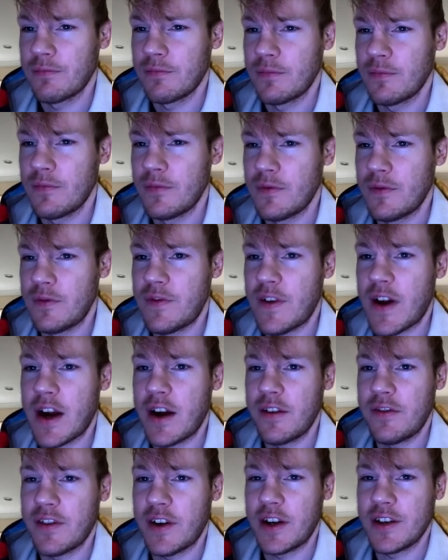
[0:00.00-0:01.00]
Very,
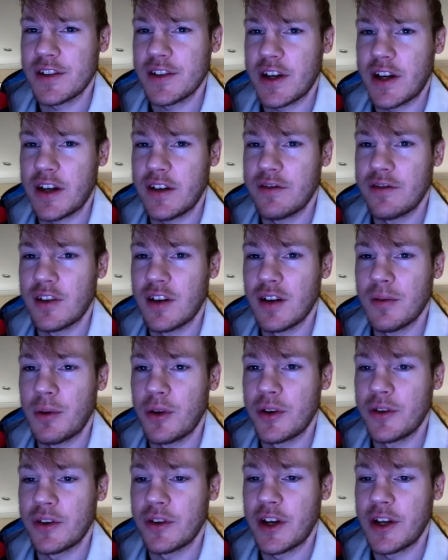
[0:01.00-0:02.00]
very scary for our opponent
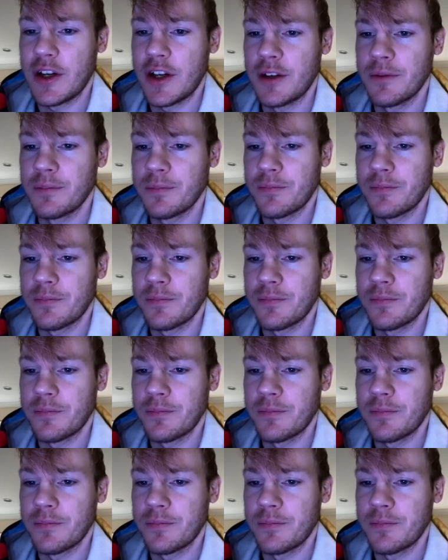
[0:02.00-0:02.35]
right here.